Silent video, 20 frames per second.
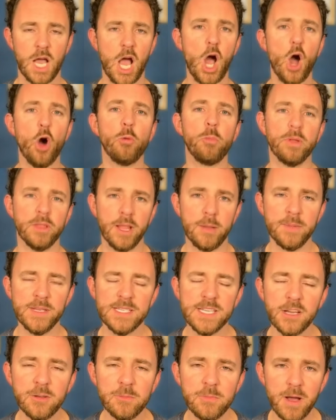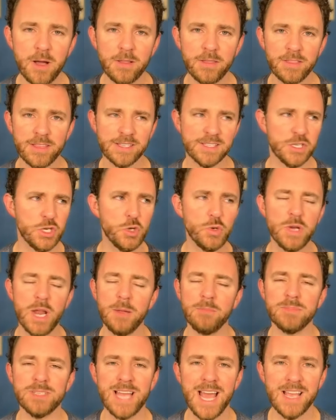Oh, but let me tell you about this dude
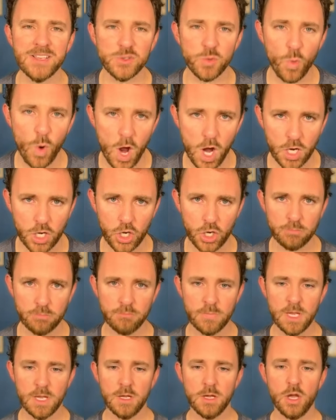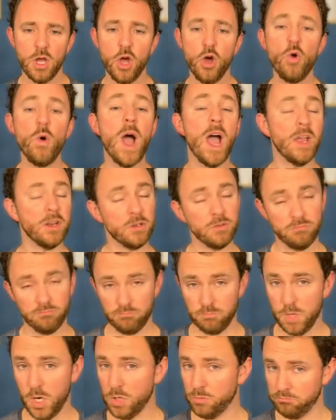named Tez Walker, who had,
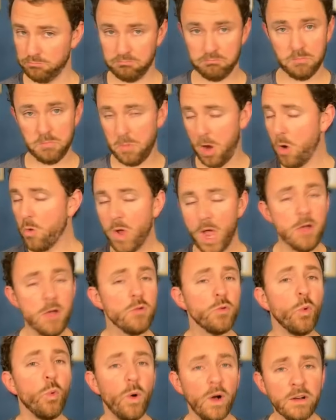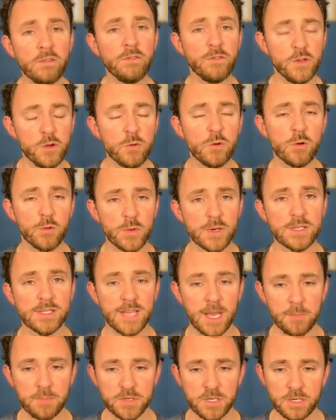okay, one fewer
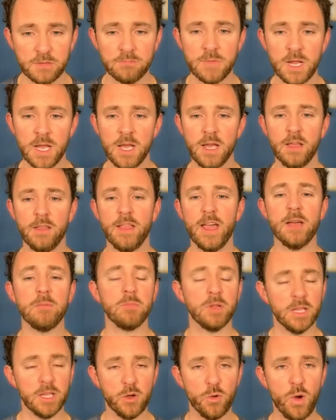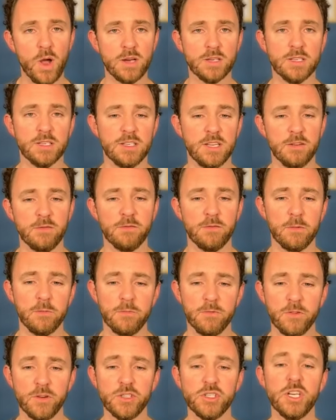reception than Malik Washington from
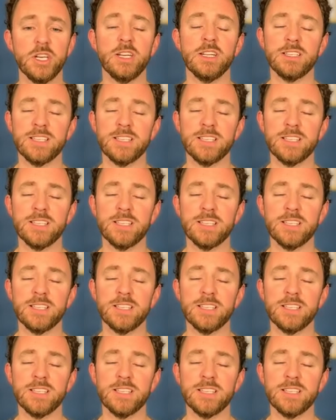Virginia.